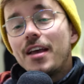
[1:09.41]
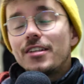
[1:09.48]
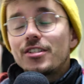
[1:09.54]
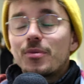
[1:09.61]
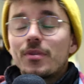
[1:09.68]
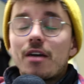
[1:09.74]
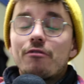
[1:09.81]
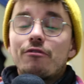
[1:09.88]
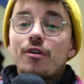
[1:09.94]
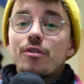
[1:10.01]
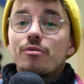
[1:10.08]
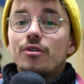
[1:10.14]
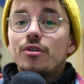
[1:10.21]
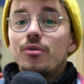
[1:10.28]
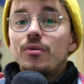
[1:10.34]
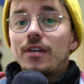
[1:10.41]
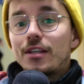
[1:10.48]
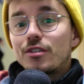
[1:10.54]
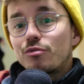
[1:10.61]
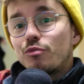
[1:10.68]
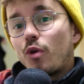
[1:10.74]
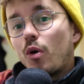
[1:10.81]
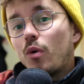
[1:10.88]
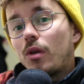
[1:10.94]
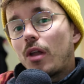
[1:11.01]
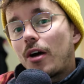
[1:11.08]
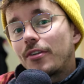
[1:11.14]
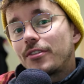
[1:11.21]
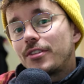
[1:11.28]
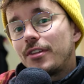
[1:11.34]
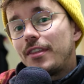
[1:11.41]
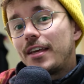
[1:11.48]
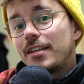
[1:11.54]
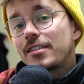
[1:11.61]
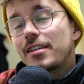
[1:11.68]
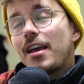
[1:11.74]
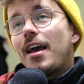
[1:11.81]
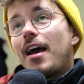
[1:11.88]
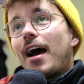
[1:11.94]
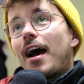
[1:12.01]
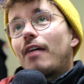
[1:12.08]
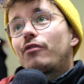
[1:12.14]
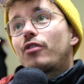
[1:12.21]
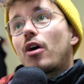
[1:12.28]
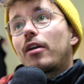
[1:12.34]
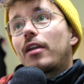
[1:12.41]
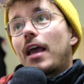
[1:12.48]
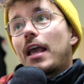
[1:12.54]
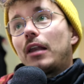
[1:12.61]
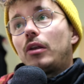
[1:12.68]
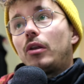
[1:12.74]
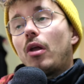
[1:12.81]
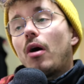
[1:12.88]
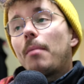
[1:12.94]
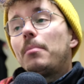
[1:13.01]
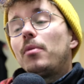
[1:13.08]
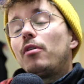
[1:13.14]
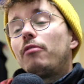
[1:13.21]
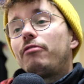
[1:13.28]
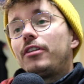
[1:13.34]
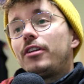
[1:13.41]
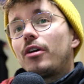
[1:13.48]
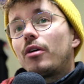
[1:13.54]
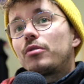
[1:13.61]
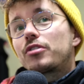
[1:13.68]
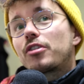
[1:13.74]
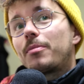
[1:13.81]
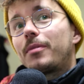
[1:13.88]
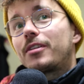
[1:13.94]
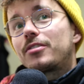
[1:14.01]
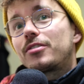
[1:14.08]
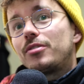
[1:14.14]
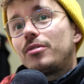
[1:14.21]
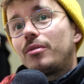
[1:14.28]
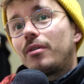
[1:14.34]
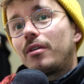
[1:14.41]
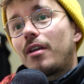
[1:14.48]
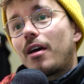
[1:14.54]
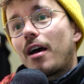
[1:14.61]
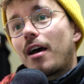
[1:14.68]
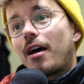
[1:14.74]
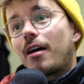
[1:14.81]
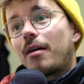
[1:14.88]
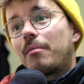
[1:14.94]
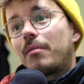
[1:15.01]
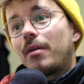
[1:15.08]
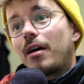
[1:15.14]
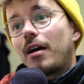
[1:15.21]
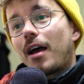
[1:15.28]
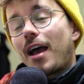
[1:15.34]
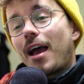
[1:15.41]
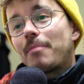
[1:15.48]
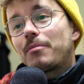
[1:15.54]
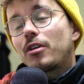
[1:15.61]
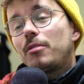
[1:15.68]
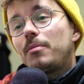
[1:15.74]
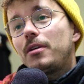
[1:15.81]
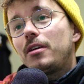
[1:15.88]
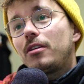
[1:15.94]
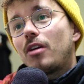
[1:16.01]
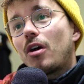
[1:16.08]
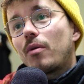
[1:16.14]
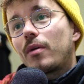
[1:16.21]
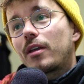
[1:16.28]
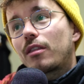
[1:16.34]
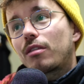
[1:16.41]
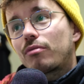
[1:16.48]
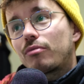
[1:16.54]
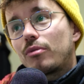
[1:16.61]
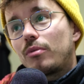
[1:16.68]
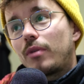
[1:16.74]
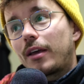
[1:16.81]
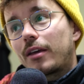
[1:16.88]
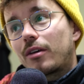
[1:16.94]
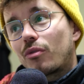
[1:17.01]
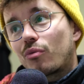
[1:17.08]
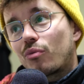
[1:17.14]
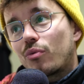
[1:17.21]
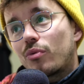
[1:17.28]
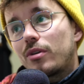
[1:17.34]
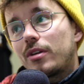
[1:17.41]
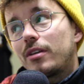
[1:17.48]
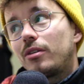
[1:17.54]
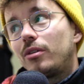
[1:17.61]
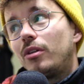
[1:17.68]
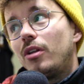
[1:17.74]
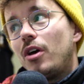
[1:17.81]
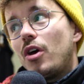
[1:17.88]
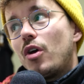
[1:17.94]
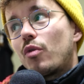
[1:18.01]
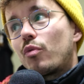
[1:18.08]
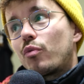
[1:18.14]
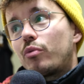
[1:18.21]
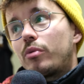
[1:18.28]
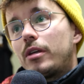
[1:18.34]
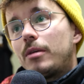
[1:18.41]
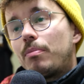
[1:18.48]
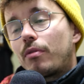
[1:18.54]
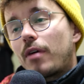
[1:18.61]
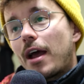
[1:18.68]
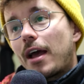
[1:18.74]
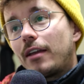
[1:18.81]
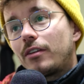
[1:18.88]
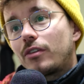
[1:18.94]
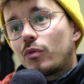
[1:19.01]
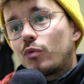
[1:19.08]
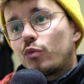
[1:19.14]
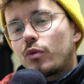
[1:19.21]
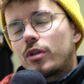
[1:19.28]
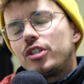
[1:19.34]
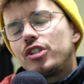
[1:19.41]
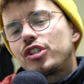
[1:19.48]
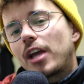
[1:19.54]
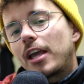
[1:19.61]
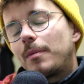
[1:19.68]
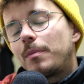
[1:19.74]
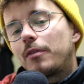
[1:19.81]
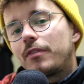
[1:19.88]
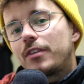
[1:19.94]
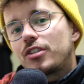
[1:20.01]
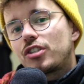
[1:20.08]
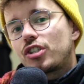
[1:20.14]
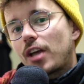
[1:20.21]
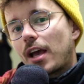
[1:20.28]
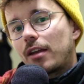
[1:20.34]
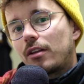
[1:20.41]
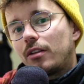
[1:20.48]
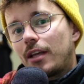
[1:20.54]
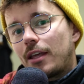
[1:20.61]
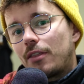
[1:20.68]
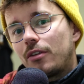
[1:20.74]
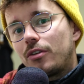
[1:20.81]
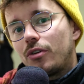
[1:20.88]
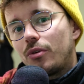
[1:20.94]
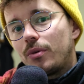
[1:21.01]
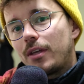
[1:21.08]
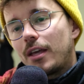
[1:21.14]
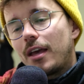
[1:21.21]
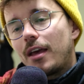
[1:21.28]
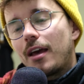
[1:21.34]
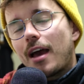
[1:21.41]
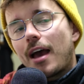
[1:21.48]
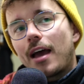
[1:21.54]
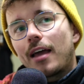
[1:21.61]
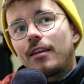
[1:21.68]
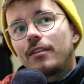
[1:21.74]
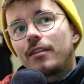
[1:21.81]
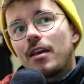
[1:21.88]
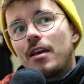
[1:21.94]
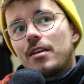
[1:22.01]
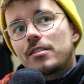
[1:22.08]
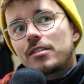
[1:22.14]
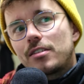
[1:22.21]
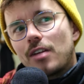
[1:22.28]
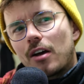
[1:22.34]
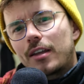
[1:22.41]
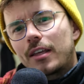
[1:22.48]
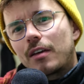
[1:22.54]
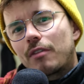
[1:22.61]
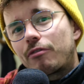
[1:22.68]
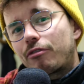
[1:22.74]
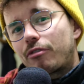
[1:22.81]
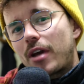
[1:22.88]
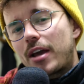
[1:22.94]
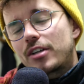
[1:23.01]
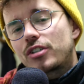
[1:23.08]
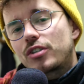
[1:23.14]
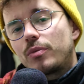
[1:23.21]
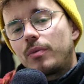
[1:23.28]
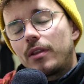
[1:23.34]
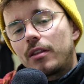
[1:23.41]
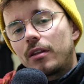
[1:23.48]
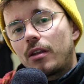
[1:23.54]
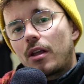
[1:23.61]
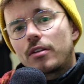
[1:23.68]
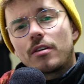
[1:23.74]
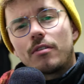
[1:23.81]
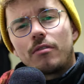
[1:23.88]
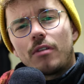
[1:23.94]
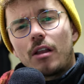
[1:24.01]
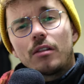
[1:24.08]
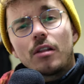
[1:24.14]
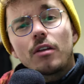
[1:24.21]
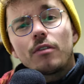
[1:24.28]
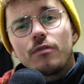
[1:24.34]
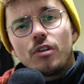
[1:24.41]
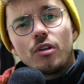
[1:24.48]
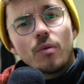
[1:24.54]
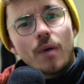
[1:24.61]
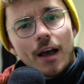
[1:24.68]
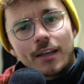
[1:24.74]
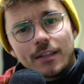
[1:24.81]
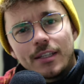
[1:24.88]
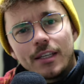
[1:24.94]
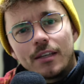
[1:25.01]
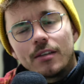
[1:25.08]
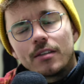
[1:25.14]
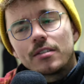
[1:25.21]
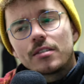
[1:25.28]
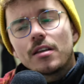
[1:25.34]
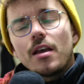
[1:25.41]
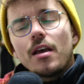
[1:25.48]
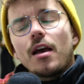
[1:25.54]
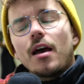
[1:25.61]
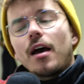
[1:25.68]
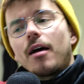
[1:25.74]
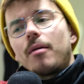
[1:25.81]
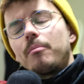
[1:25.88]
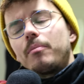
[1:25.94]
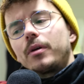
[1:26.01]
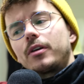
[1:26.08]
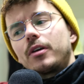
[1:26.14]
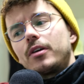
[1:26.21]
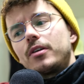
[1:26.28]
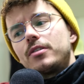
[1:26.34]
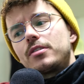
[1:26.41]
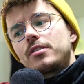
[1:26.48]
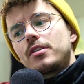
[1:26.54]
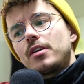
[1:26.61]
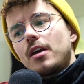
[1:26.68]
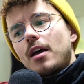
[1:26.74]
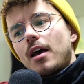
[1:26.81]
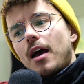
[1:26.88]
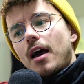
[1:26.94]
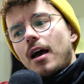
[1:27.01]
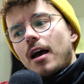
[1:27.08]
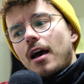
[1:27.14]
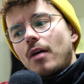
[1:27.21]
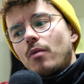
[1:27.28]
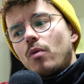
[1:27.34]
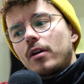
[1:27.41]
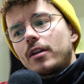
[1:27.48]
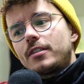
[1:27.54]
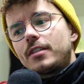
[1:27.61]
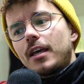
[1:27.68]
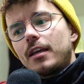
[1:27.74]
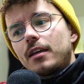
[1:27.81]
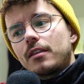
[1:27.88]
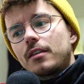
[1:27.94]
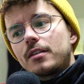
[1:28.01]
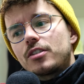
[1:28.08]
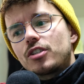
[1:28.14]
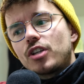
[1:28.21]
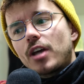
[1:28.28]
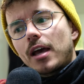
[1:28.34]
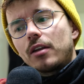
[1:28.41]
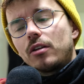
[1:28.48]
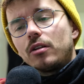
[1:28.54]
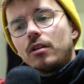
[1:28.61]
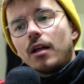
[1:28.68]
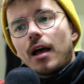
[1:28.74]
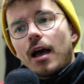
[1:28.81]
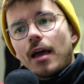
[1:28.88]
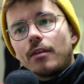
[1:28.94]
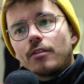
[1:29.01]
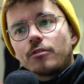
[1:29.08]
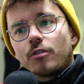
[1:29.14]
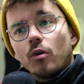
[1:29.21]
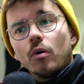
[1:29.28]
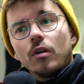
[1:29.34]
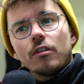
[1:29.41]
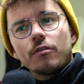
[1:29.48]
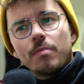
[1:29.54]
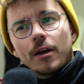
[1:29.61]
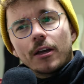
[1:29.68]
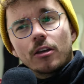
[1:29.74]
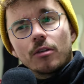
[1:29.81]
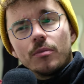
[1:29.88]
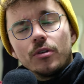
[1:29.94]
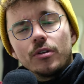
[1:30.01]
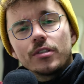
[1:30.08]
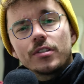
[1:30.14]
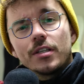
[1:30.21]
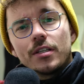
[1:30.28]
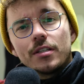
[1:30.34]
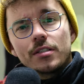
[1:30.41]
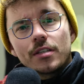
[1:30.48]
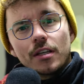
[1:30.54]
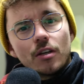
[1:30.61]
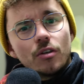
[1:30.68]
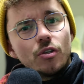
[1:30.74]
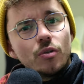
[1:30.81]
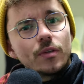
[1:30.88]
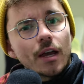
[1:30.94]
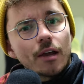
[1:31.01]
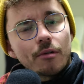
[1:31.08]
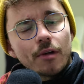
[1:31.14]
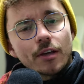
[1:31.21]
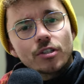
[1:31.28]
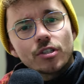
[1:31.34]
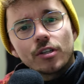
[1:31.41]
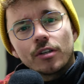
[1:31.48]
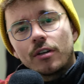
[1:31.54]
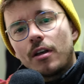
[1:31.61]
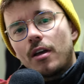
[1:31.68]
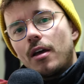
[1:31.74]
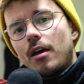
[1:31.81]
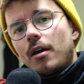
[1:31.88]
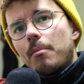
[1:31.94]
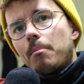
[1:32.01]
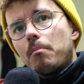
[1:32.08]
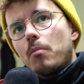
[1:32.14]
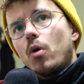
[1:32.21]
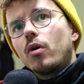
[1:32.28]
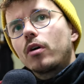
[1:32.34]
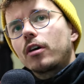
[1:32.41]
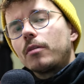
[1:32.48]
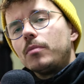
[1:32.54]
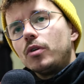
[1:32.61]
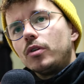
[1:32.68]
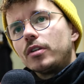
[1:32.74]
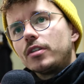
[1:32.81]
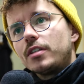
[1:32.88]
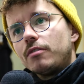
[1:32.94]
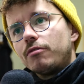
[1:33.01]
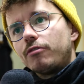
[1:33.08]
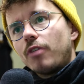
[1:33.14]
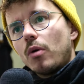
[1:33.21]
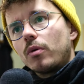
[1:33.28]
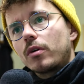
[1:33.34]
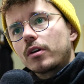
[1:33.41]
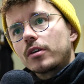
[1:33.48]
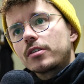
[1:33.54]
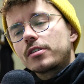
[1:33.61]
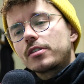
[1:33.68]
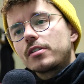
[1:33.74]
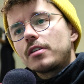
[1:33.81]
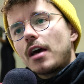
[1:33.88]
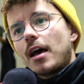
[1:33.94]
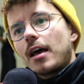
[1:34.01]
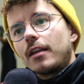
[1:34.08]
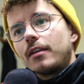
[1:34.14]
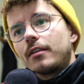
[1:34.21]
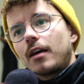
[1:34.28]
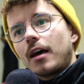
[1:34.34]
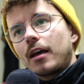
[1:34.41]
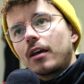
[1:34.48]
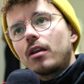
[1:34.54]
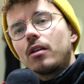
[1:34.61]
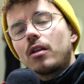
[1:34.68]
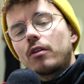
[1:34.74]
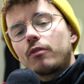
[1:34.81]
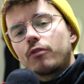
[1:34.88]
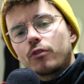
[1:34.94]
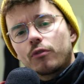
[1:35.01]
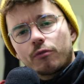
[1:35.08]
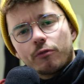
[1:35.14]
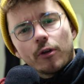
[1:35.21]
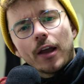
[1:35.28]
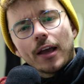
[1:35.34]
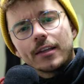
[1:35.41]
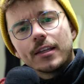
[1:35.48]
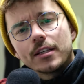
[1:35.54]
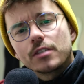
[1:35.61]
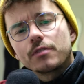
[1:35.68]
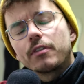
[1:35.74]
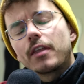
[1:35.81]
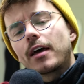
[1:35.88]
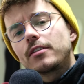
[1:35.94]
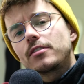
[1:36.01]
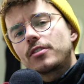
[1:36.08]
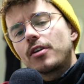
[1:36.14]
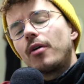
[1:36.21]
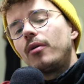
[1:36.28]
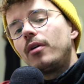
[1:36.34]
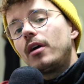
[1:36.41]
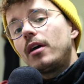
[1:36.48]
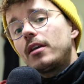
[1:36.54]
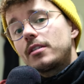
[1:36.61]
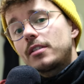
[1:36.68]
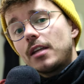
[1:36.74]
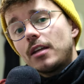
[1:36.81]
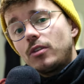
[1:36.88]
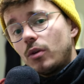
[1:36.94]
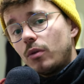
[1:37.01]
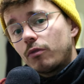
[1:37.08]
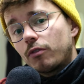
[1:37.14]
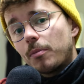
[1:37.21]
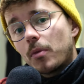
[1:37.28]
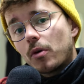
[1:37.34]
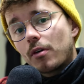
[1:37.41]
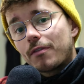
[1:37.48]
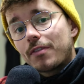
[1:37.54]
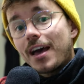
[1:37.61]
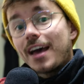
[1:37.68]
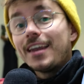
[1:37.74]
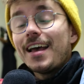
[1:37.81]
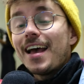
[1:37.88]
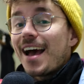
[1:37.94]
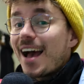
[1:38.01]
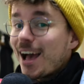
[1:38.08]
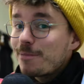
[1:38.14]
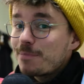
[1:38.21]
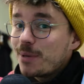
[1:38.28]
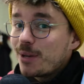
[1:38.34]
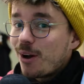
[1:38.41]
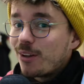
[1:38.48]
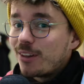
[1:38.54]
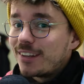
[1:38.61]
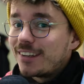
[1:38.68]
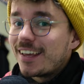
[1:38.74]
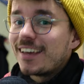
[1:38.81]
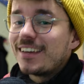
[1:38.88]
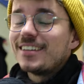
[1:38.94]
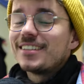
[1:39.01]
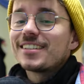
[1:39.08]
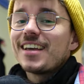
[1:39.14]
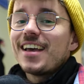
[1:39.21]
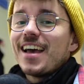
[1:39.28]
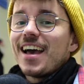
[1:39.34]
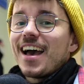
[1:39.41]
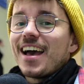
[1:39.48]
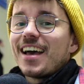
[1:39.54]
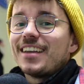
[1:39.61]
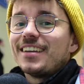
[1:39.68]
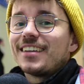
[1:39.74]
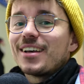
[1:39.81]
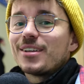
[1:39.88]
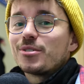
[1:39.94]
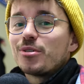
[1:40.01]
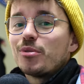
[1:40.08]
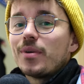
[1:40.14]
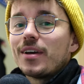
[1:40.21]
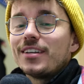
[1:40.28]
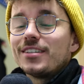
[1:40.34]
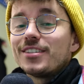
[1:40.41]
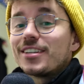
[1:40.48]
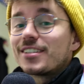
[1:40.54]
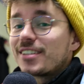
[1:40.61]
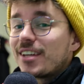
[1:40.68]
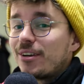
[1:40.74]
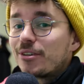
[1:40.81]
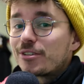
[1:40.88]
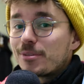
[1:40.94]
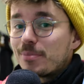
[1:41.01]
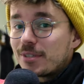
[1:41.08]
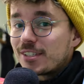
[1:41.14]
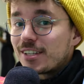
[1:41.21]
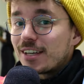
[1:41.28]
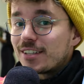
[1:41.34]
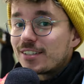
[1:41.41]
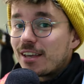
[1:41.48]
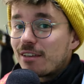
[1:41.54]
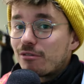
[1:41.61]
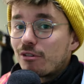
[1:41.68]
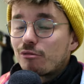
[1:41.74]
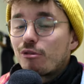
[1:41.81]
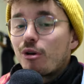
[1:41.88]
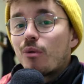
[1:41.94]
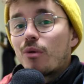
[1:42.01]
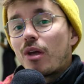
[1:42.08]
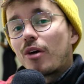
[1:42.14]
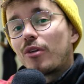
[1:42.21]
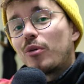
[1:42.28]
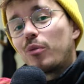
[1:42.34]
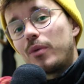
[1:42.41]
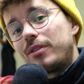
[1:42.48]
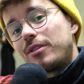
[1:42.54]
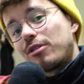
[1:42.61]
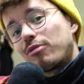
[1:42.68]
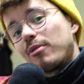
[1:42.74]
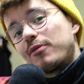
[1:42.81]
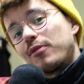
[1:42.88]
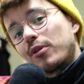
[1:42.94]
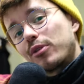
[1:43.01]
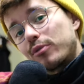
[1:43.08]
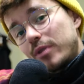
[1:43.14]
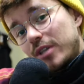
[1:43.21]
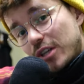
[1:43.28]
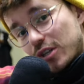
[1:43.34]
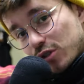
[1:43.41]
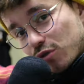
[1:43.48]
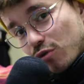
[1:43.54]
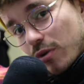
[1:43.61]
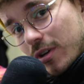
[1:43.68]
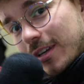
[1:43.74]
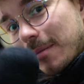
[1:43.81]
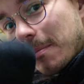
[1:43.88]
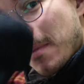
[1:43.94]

So without further ado, let's roll on to this. I've got a lot more videos coming soon. Um, I'm going to be going through like a real rebrand and reshape of this channel in the new year, and starting afresh with a lot of, a lot of new ideas, um, because uh, I want to take this channel and all of my communities in a new direction, more community focused, and uh, I got a lot of fun ideas for that. So stay tuned for more of that. Happy holidays, and as always, you stay awesome, you stay safe. Roll on with three forty-three stream.